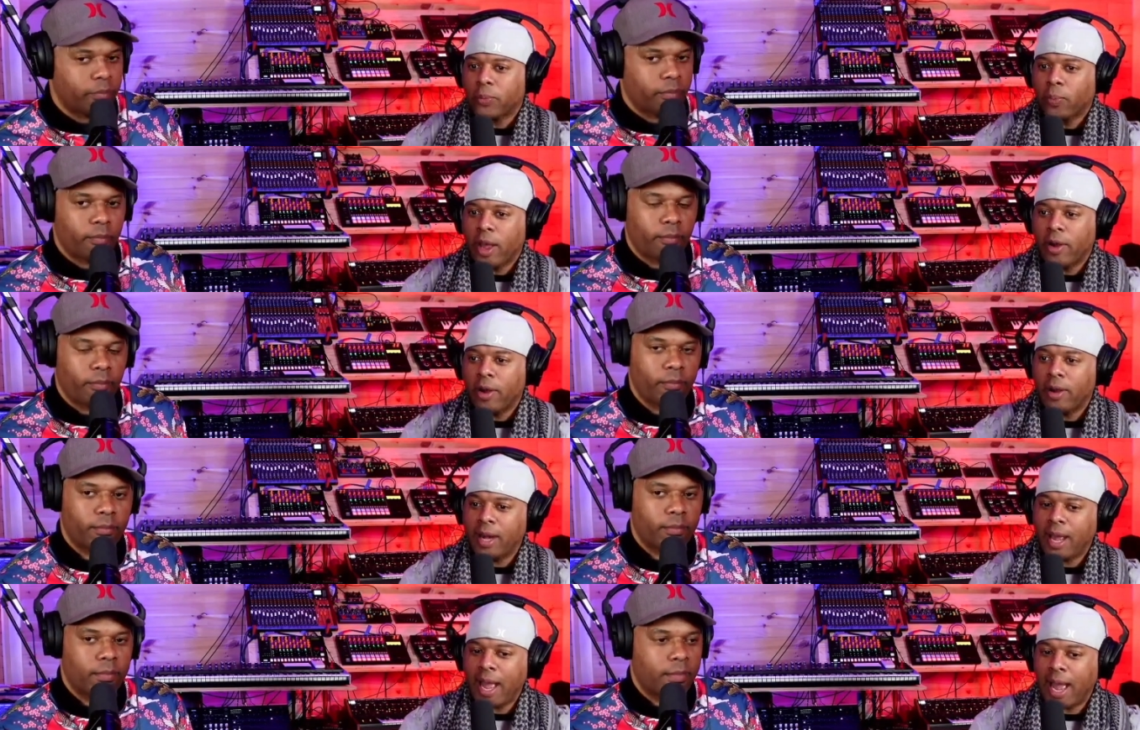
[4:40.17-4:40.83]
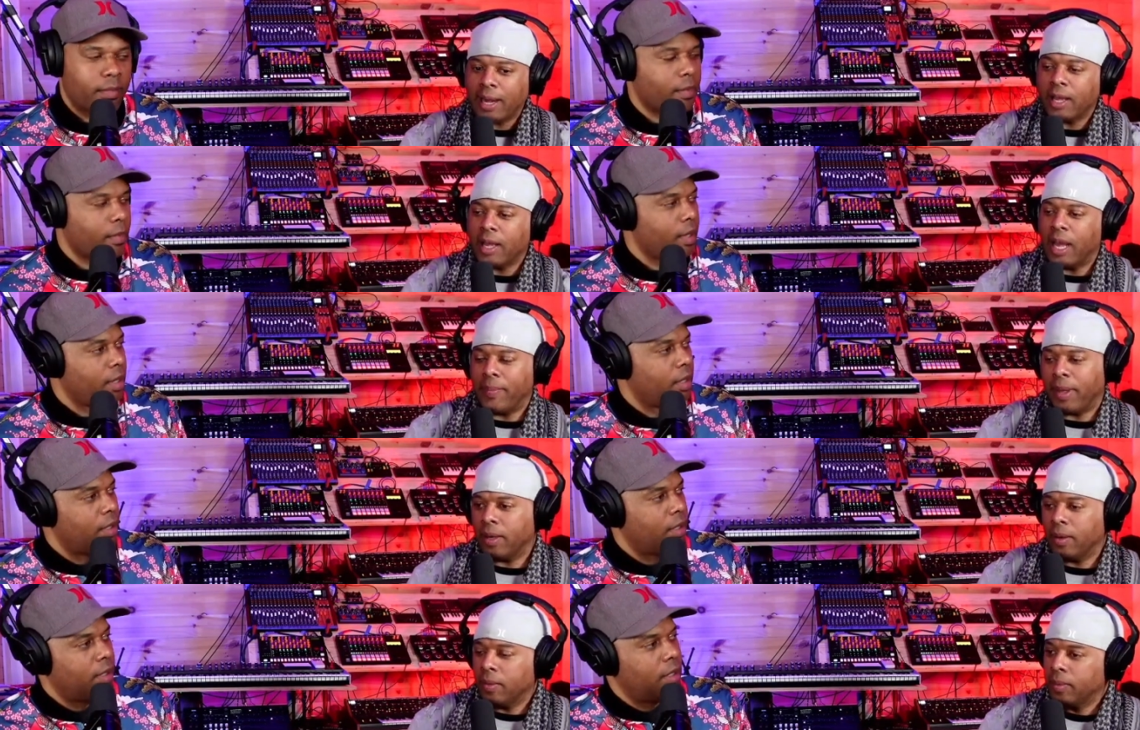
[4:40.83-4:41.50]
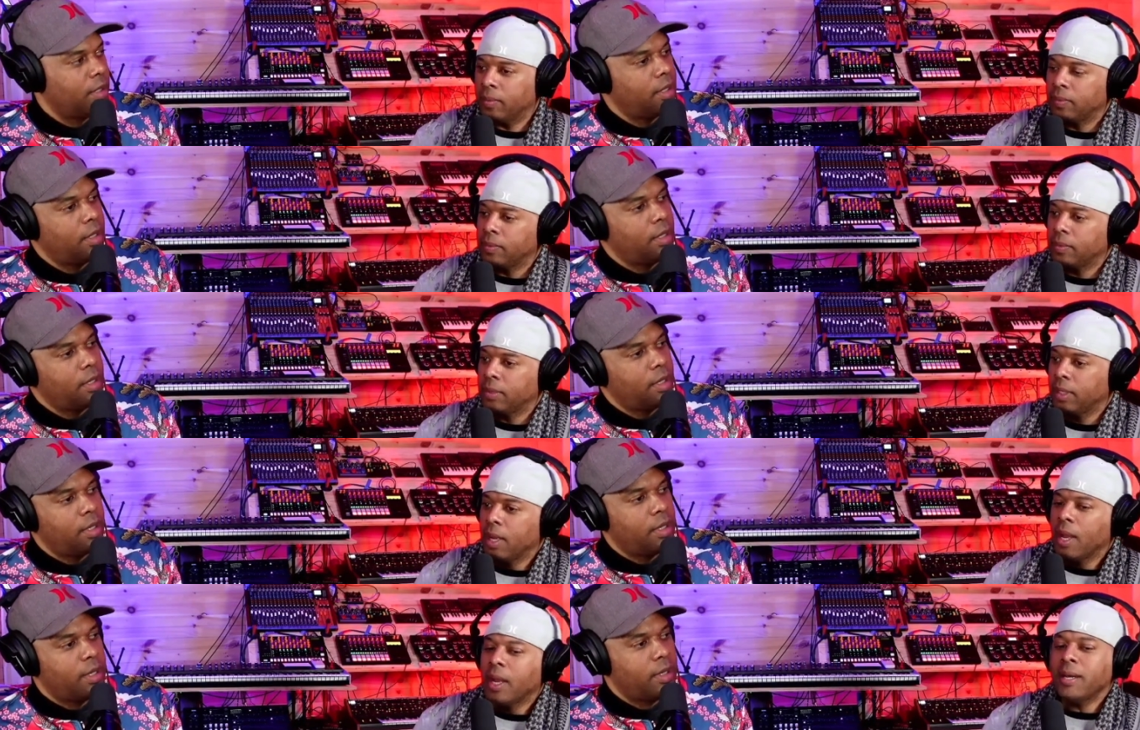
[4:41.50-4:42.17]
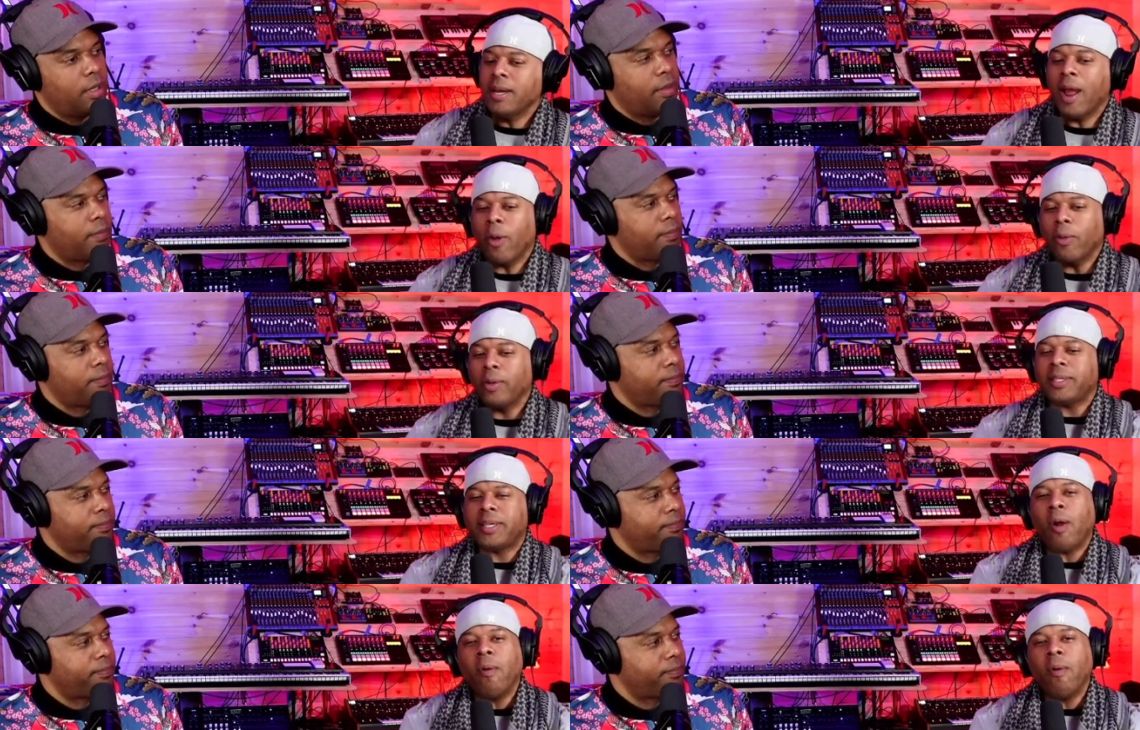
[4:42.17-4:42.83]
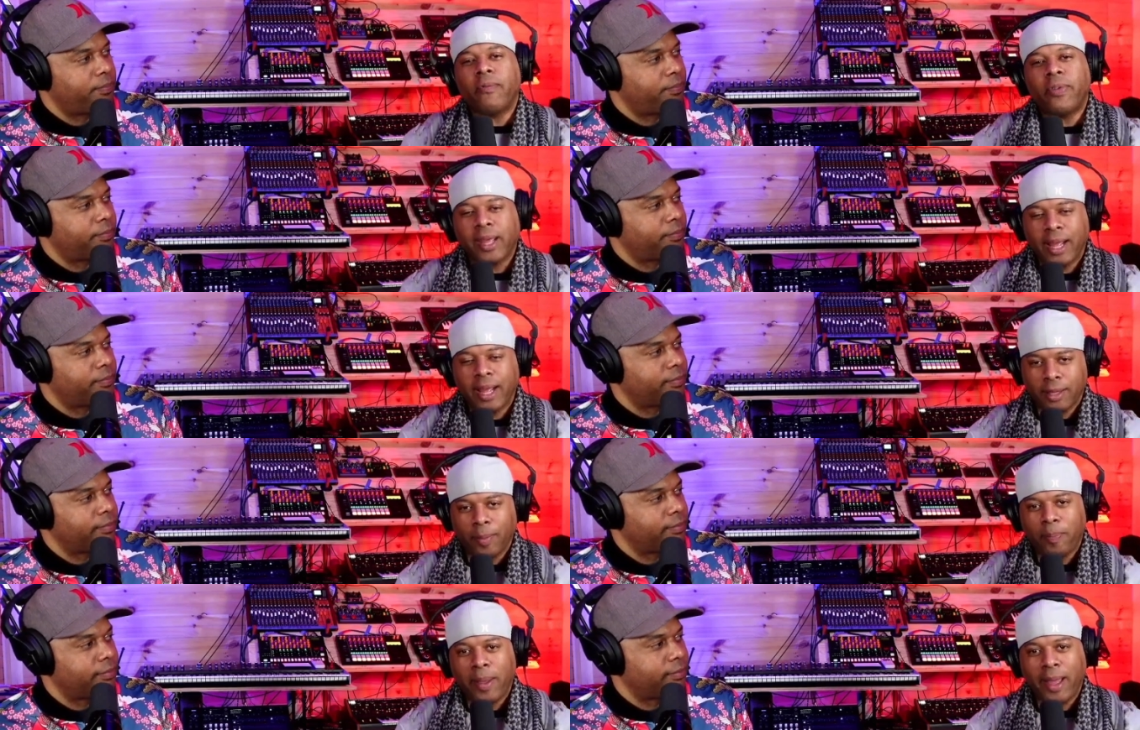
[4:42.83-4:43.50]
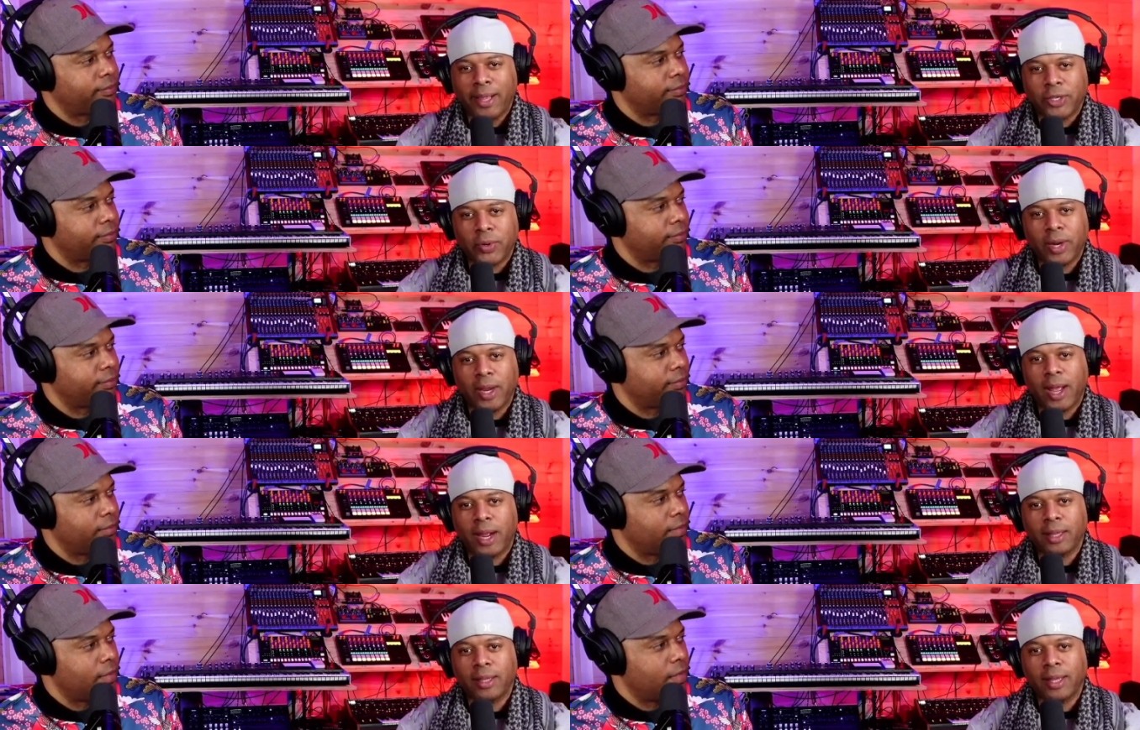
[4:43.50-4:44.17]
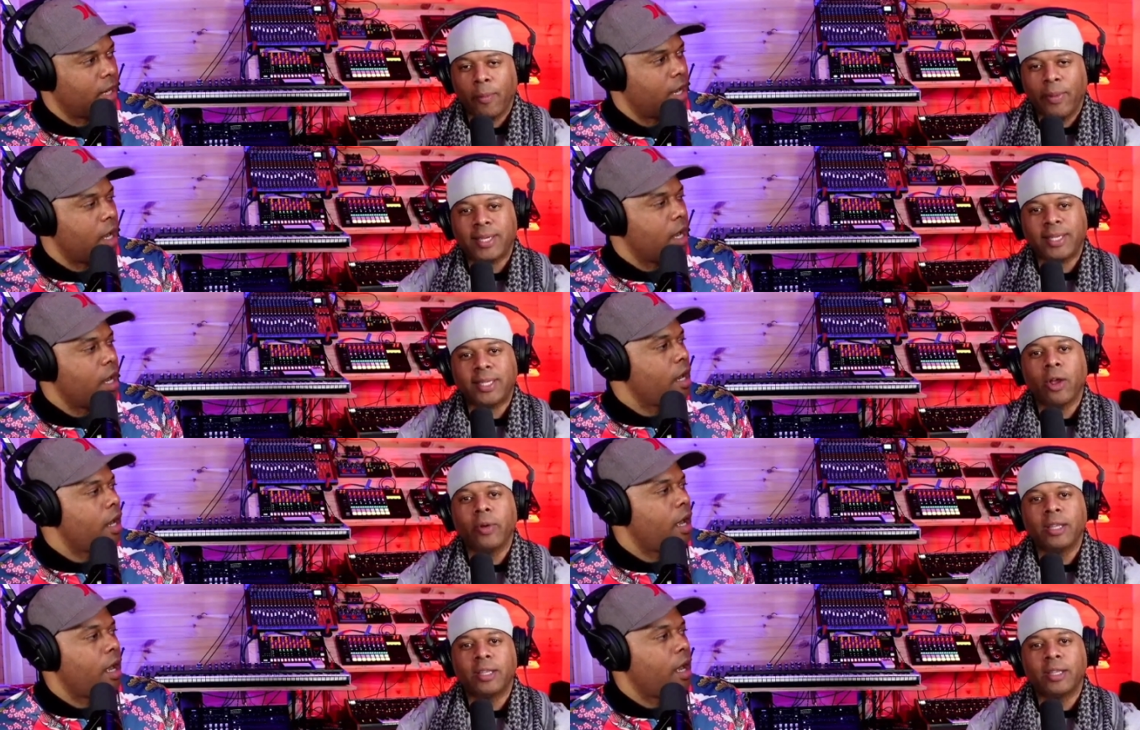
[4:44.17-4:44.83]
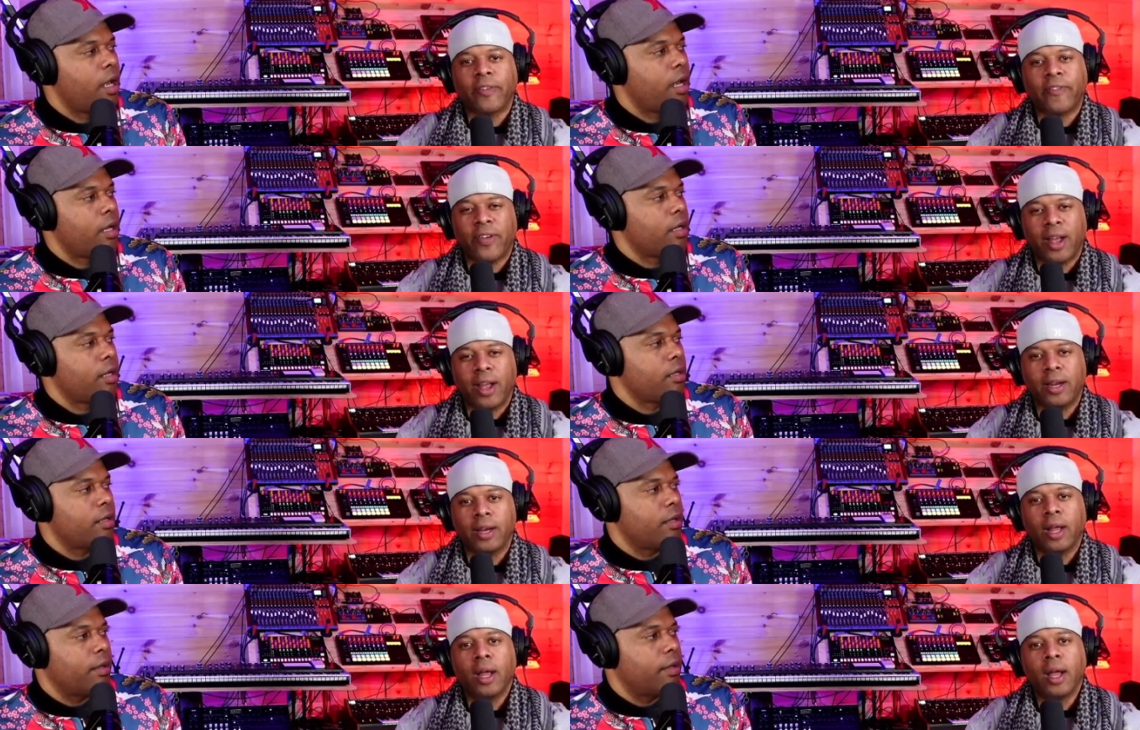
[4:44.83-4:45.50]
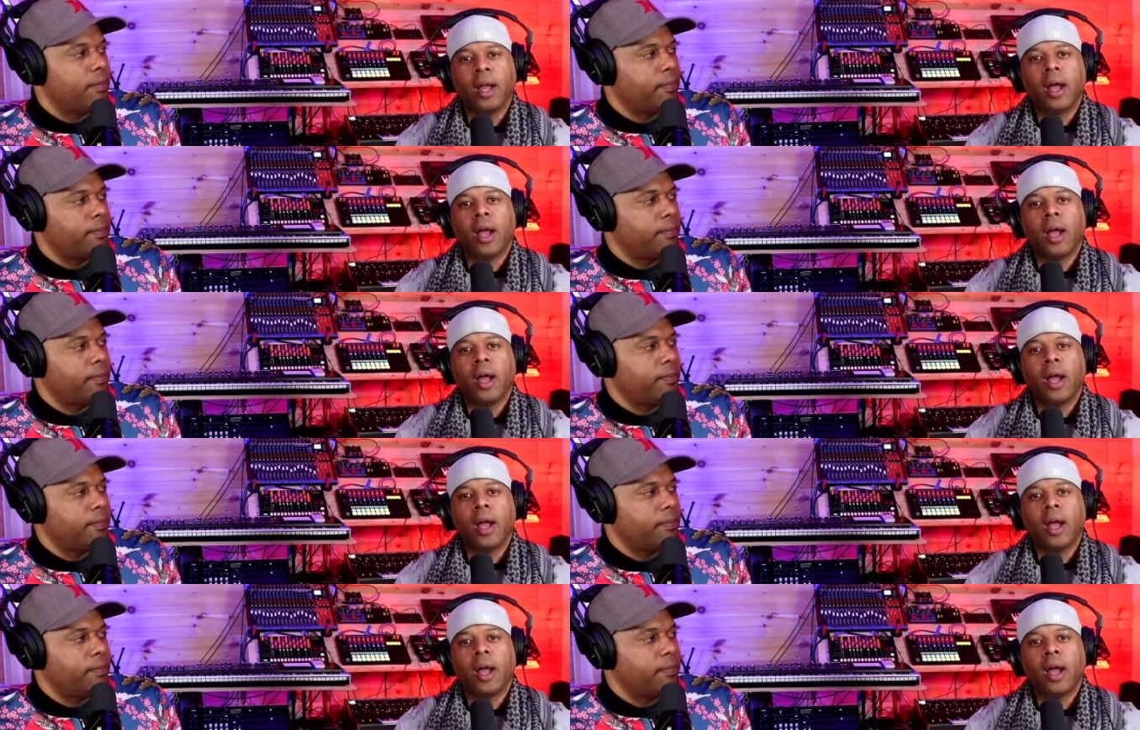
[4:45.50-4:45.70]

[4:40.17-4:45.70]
Speaker 1: a sweater and hat coming. Yes. No, don't forget the Patreon thing. We still need to fund